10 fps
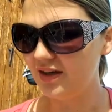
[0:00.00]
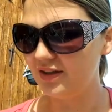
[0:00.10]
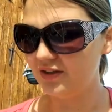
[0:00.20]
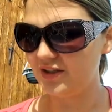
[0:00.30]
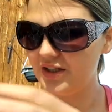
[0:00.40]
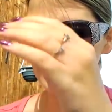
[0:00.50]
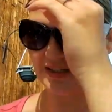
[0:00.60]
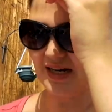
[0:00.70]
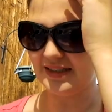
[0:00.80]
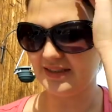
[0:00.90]
You can use
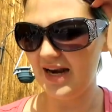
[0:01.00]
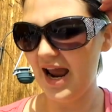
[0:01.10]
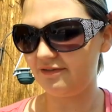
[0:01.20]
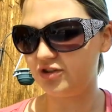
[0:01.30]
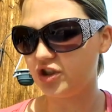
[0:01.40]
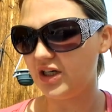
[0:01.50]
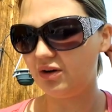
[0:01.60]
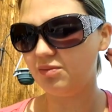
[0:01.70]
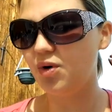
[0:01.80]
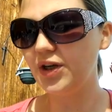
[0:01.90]
it as an after
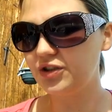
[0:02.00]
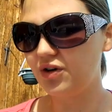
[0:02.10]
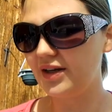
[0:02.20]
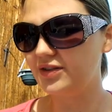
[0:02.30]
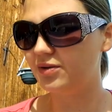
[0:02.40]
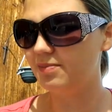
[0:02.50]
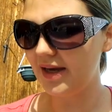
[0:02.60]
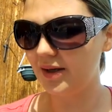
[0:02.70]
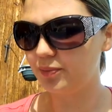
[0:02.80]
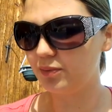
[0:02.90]
shower moisturizer,
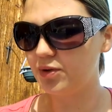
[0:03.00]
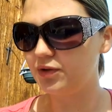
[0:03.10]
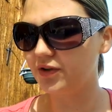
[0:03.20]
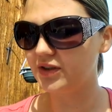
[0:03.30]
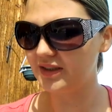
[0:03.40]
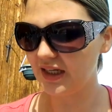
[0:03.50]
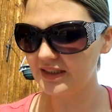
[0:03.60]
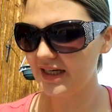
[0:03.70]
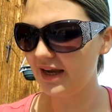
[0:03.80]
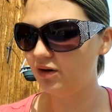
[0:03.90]
makeup remover,
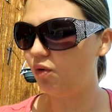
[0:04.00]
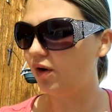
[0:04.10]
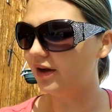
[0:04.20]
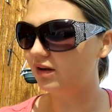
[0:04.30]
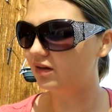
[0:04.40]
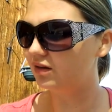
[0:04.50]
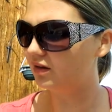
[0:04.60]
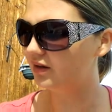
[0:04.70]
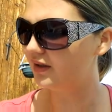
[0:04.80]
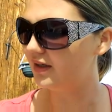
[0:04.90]
suntan oil,
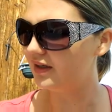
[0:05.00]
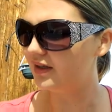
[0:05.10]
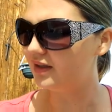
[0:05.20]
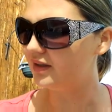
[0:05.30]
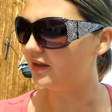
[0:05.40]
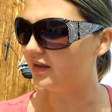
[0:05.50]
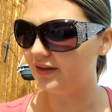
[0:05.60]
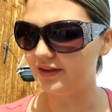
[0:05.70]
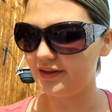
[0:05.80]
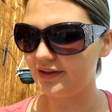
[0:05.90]

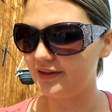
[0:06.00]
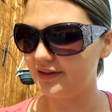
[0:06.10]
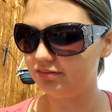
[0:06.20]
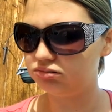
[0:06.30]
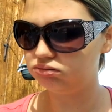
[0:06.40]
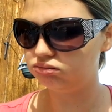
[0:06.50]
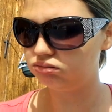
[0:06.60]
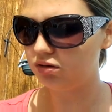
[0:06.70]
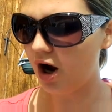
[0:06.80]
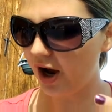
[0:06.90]

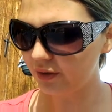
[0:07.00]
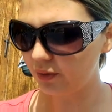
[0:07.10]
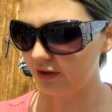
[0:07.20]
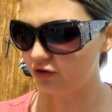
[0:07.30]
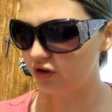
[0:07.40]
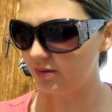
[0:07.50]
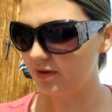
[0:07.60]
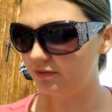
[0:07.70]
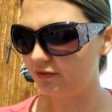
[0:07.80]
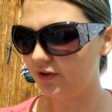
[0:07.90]
hot oil
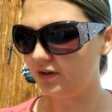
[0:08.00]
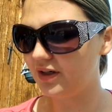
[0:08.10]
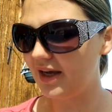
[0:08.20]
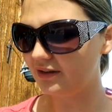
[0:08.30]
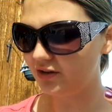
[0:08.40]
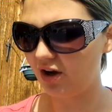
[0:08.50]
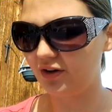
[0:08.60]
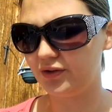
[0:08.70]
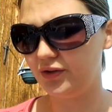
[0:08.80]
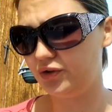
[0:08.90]
treatment for your nails, hot
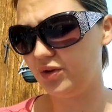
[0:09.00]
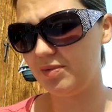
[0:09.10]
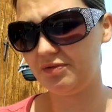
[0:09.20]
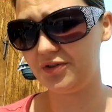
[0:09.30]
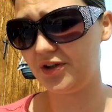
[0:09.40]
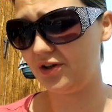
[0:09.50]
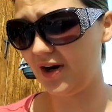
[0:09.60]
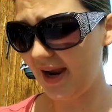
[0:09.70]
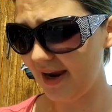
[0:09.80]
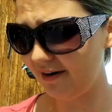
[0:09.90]
oil treatment for your
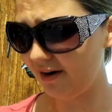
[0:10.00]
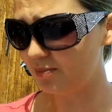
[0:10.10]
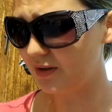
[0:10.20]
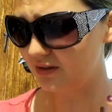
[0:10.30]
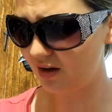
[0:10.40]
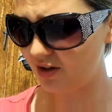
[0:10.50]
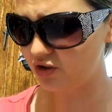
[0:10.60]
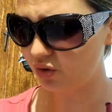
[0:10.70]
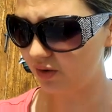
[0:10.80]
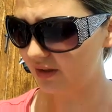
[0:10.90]
hair,
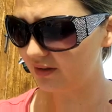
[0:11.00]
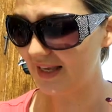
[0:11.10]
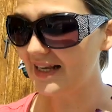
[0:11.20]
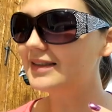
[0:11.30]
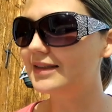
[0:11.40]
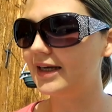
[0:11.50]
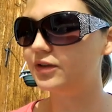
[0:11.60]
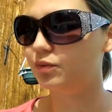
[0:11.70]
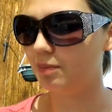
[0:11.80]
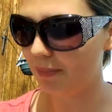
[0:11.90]
massage oil,
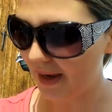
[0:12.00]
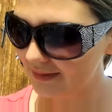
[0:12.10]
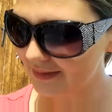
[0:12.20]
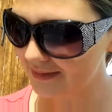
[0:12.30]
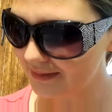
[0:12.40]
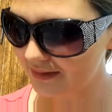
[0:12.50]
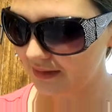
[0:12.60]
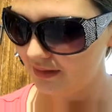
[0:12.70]
insect repellent,